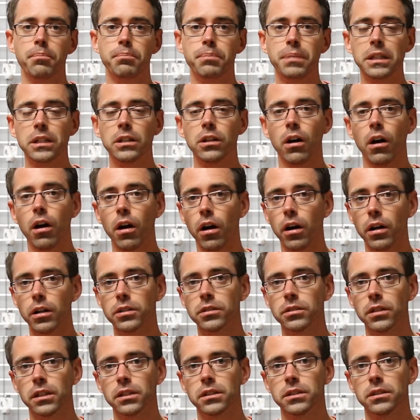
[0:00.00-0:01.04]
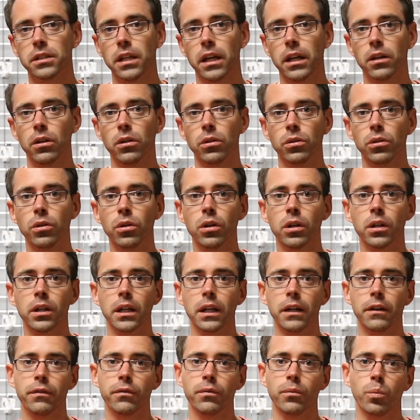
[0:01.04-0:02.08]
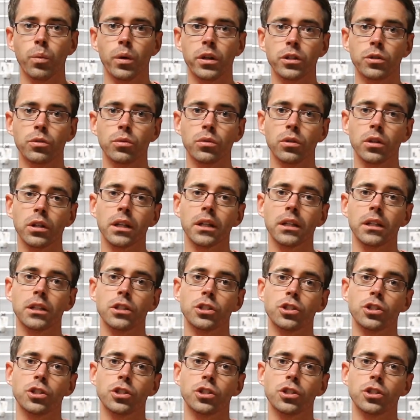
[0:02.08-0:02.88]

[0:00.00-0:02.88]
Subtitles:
Because let's take a look. When you look at the